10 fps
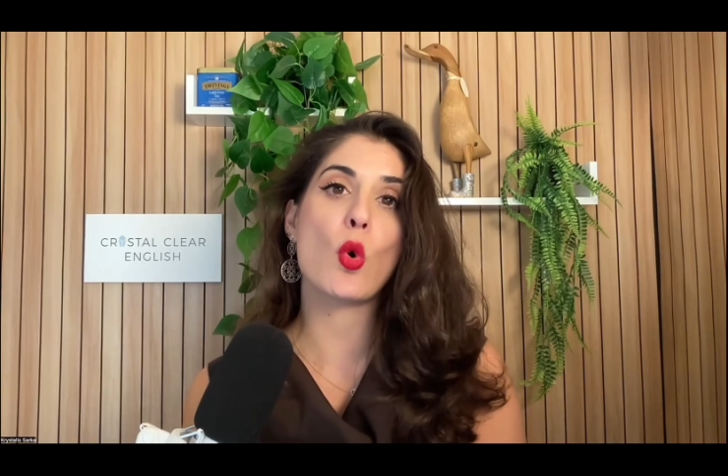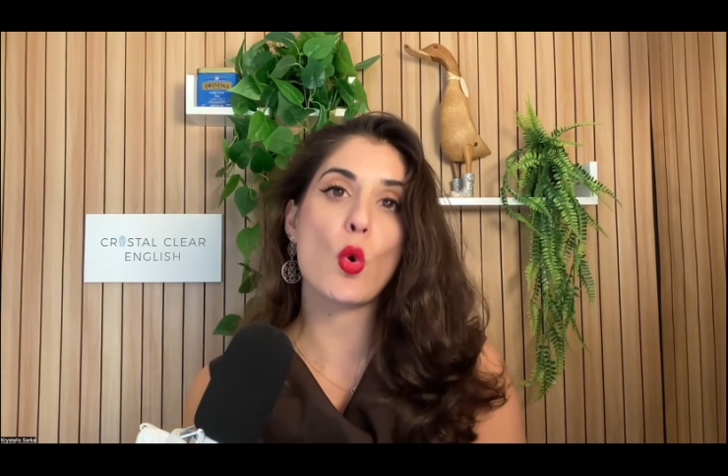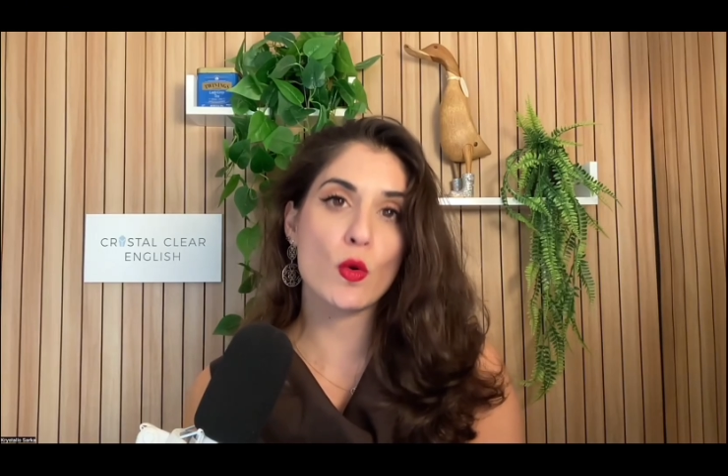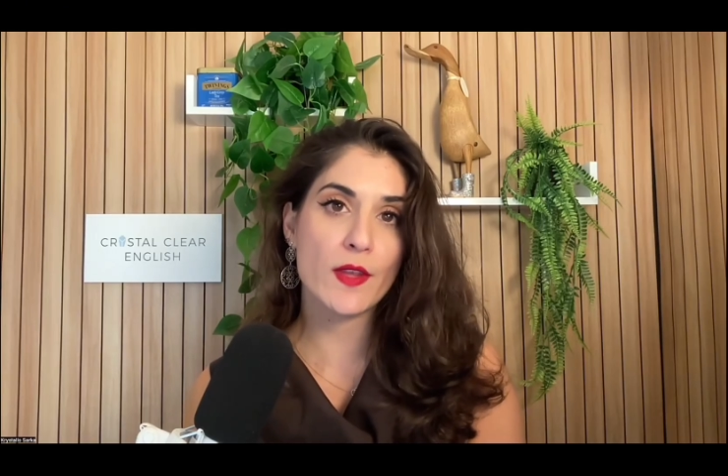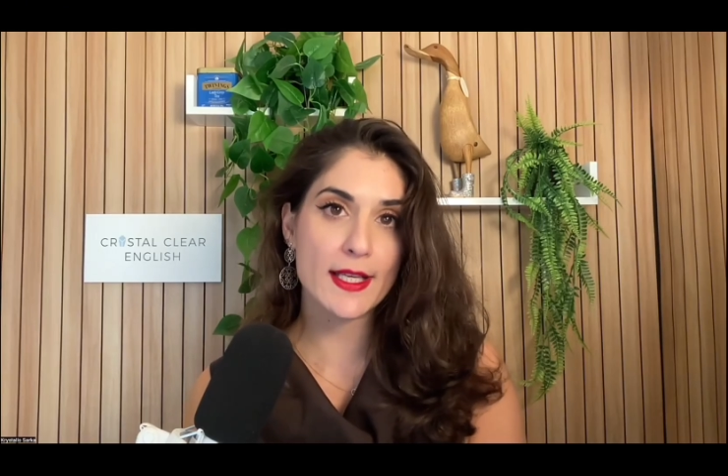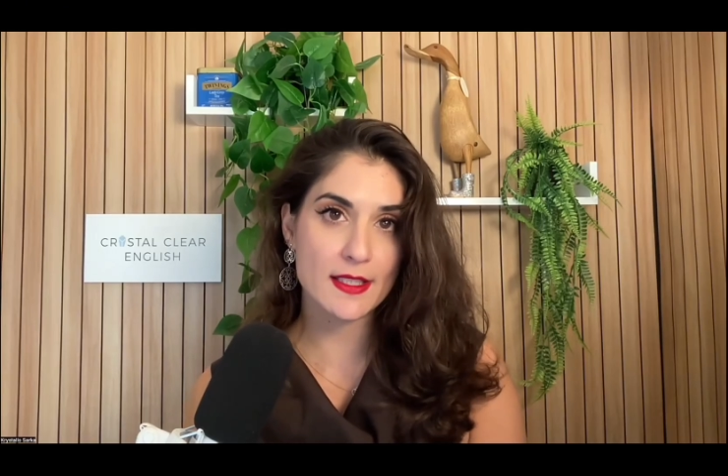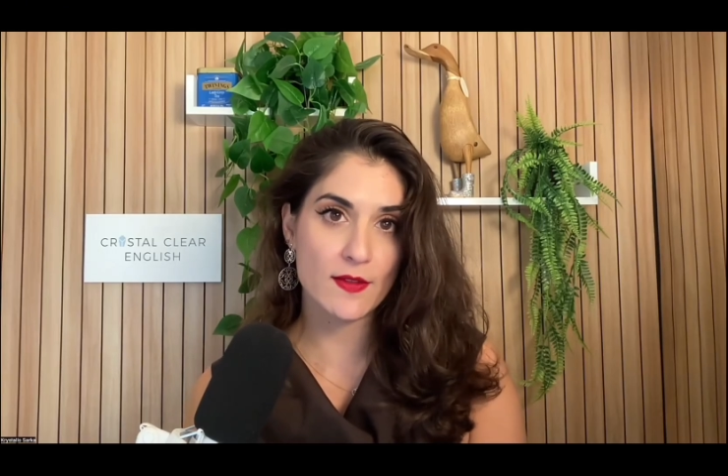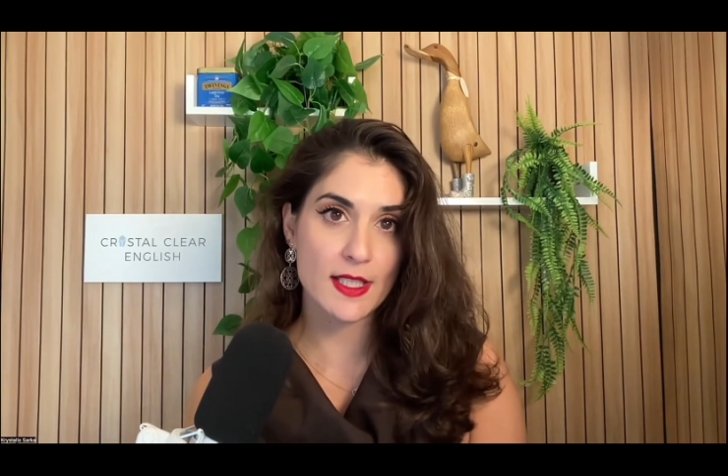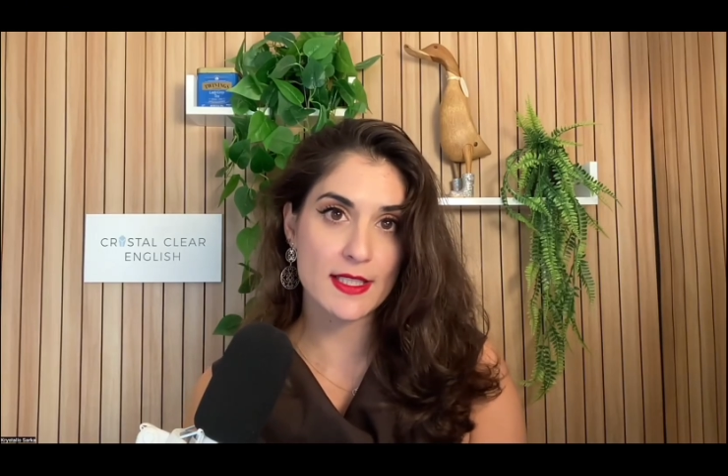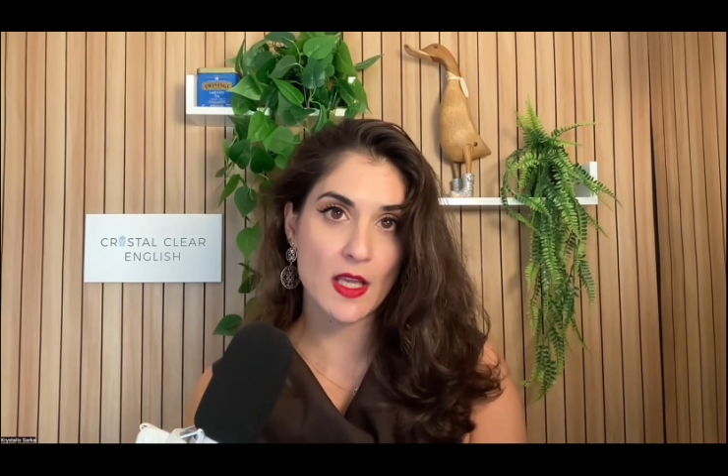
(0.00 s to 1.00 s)
all the
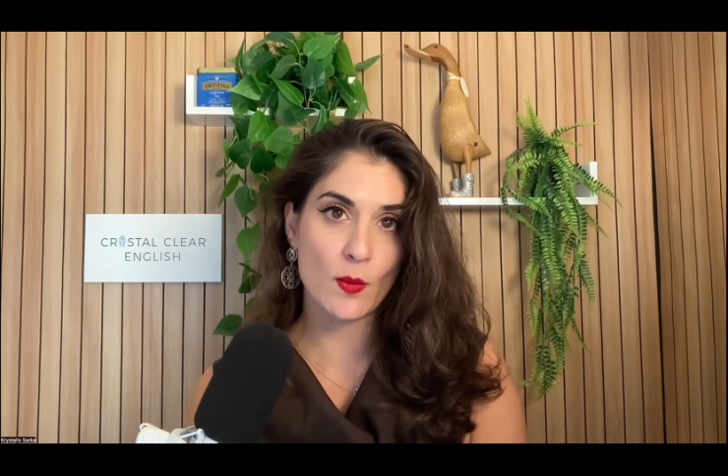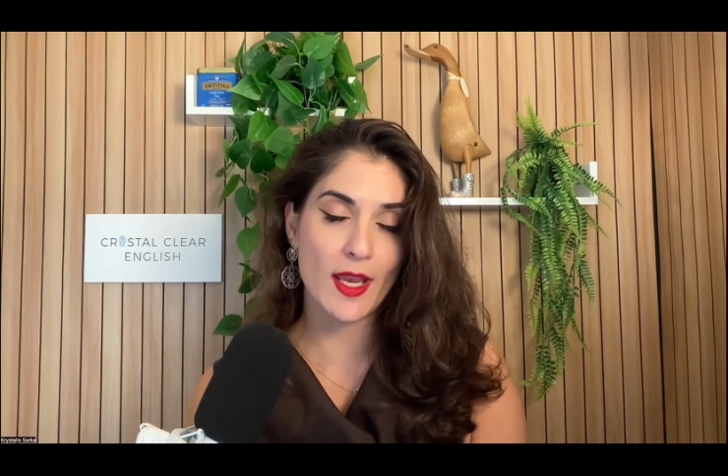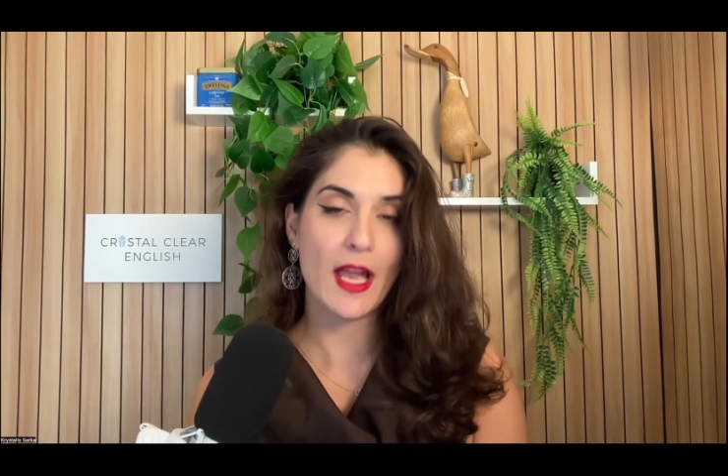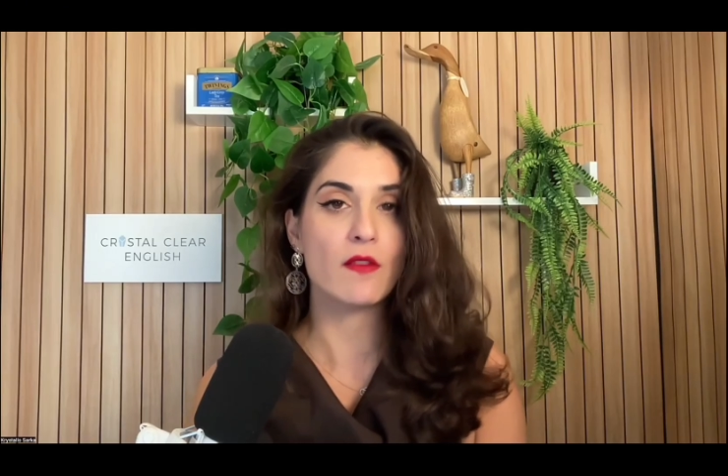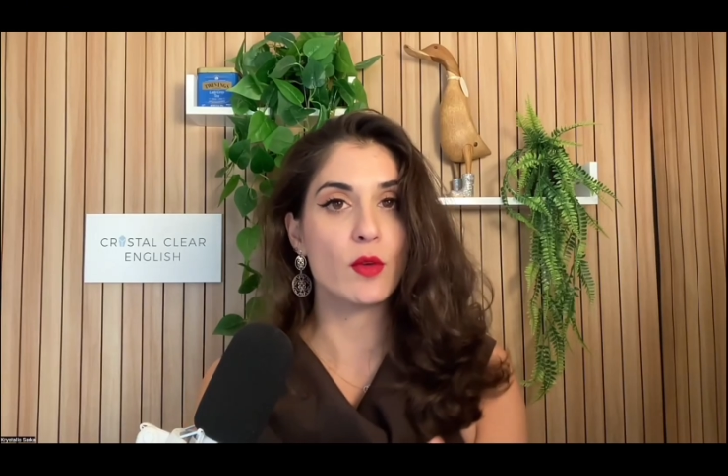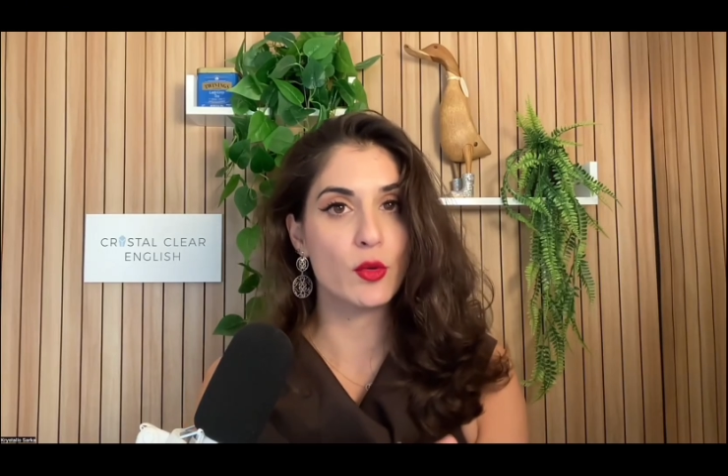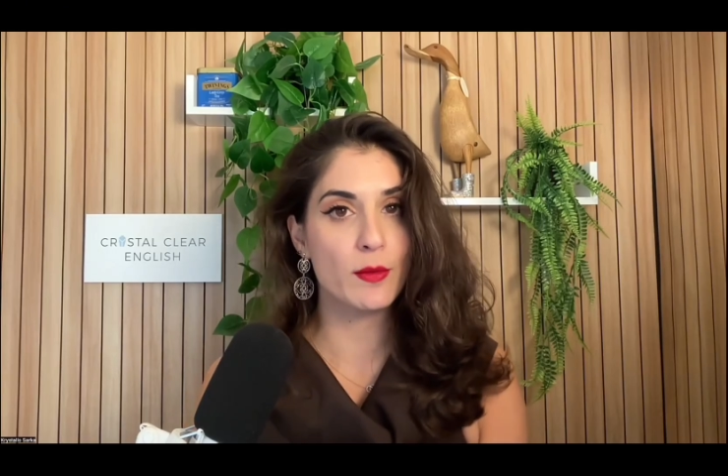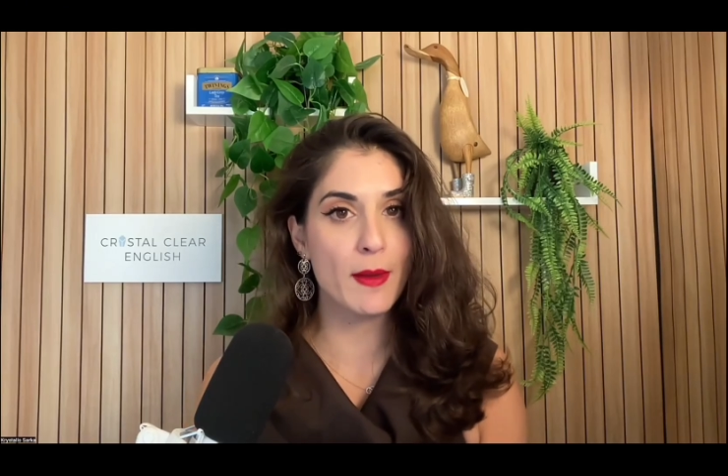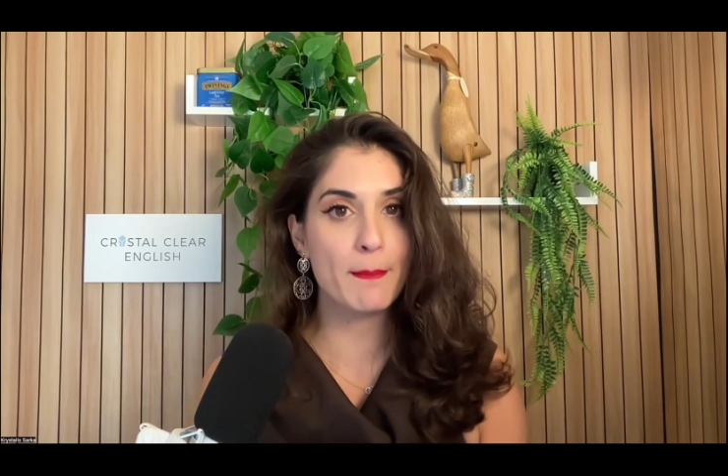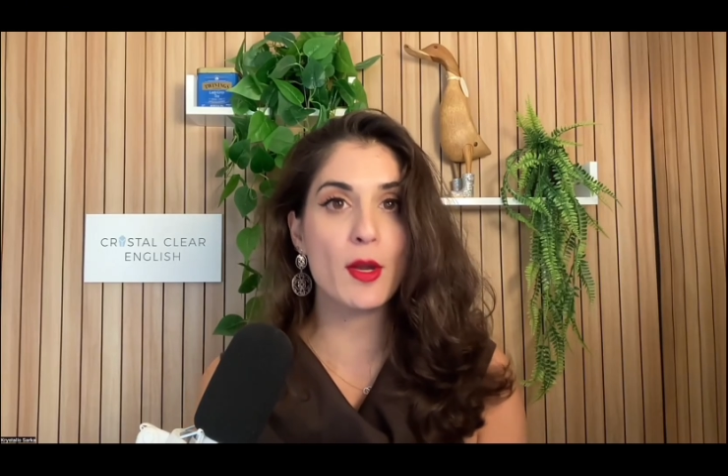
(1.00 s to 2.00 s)
activities that we have with
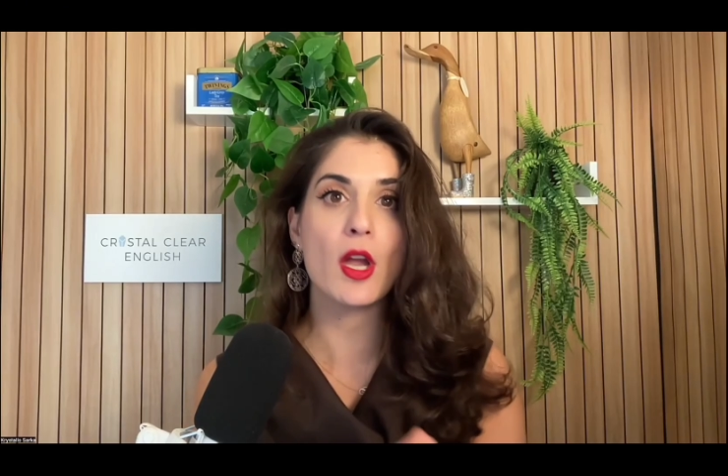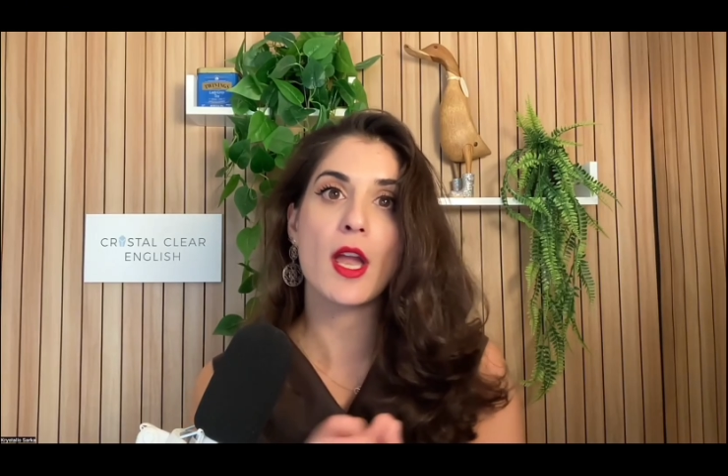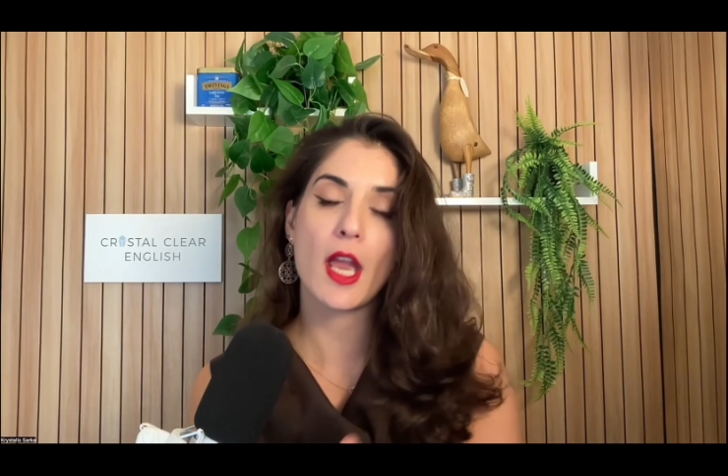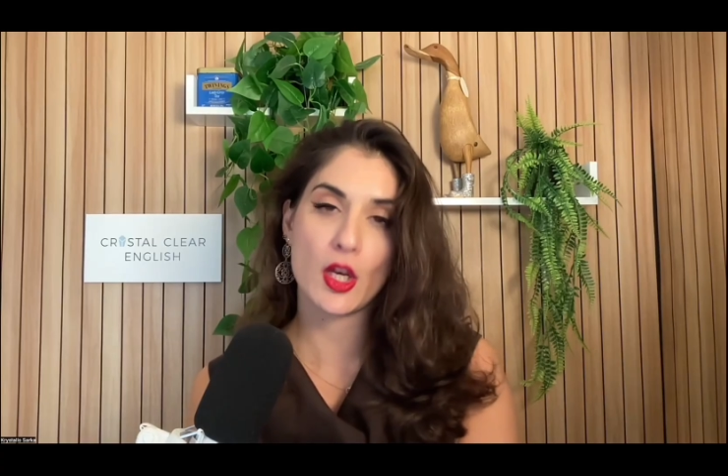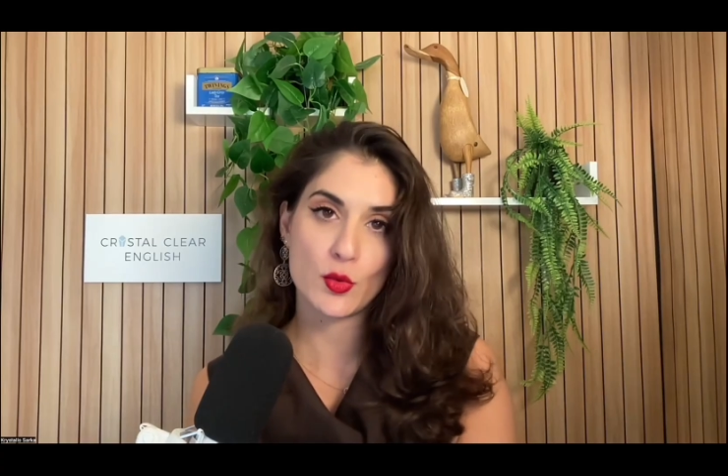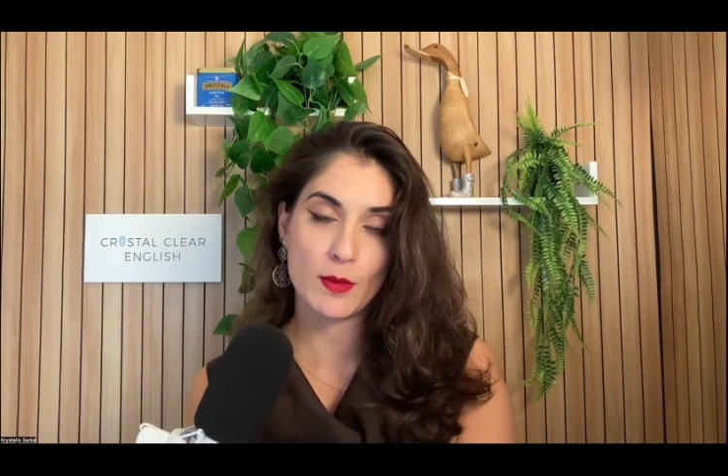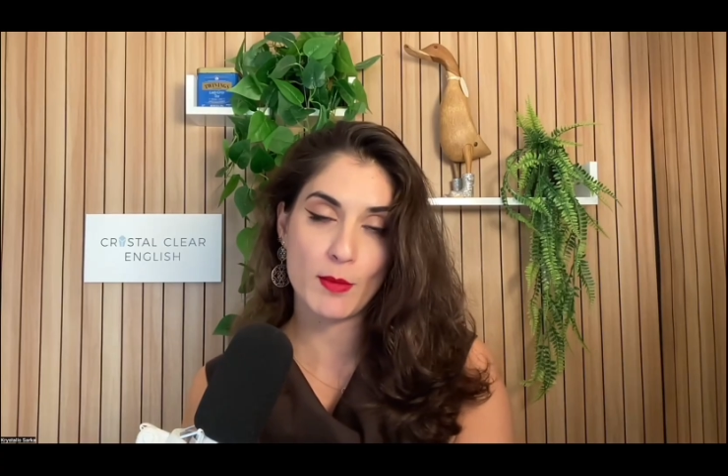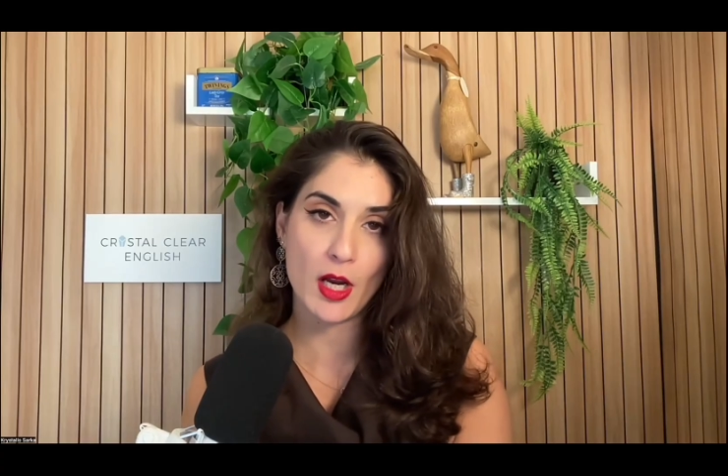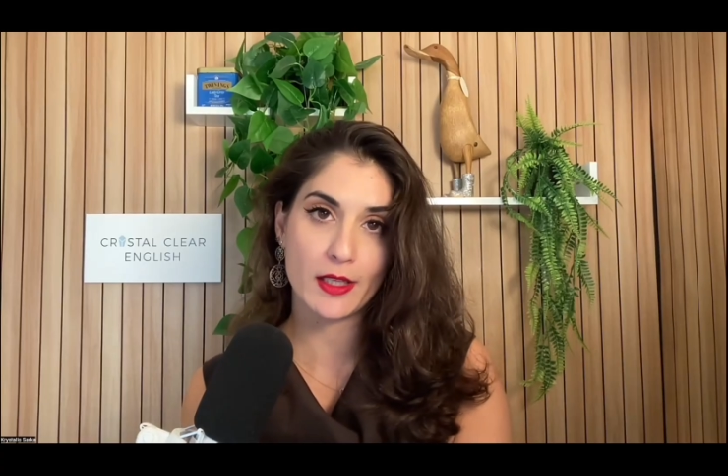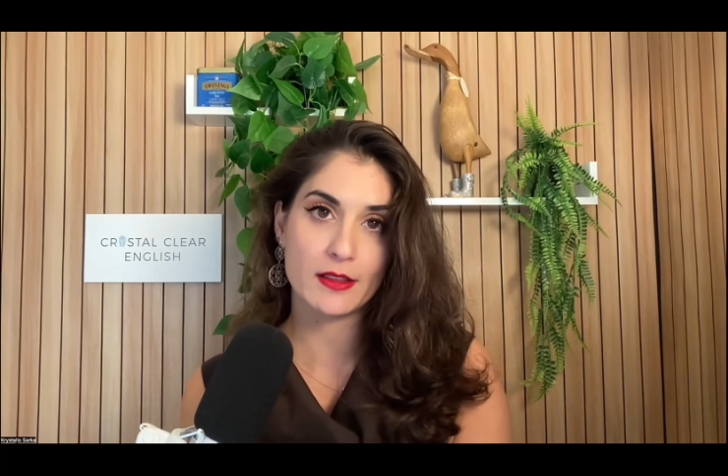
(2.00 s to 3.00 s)
remember and
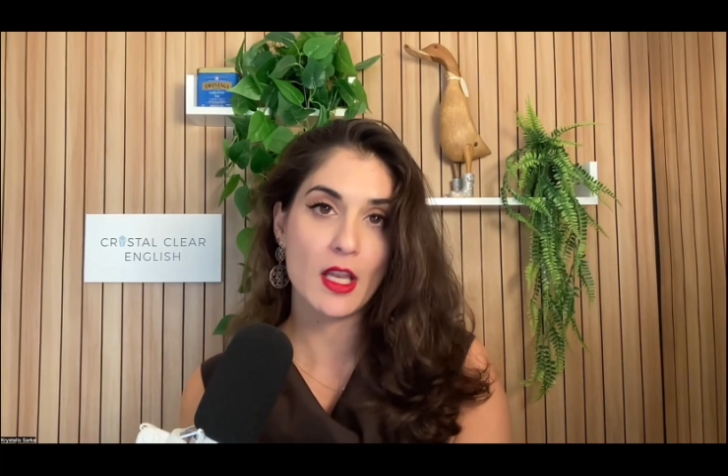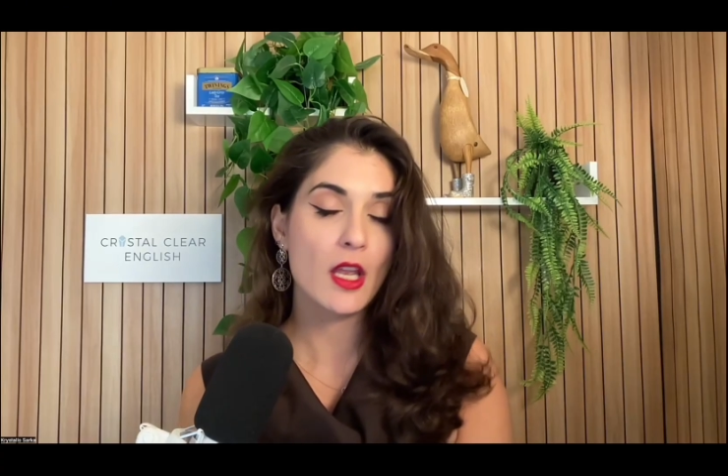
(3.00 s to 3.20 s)
remind.